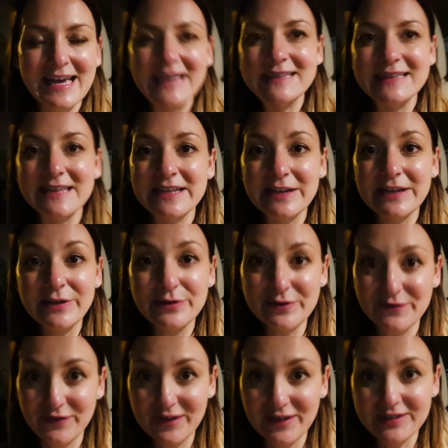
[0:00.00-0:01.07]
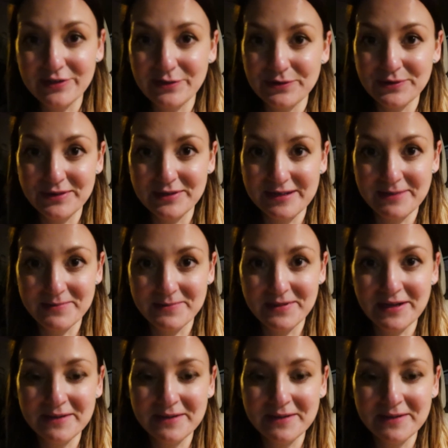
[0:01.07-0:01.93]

Then I couldn't find the order number